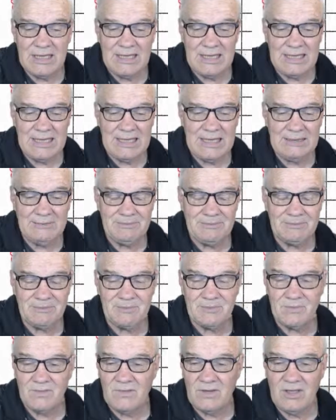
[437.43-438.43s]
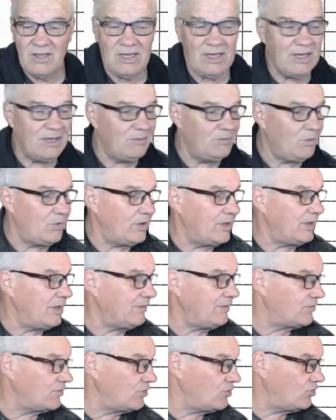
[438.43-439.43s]
I might
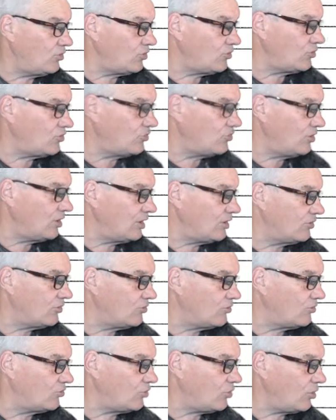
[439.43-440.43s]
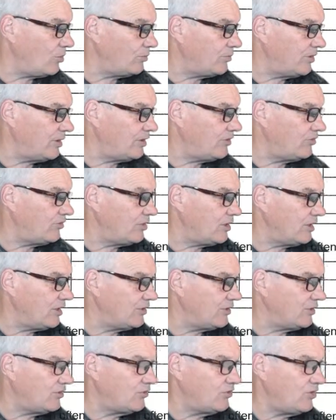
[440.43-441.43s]
have to just drop that
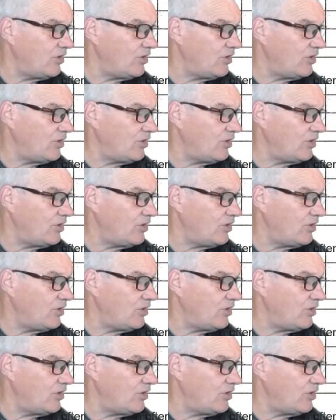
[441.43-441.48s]
down a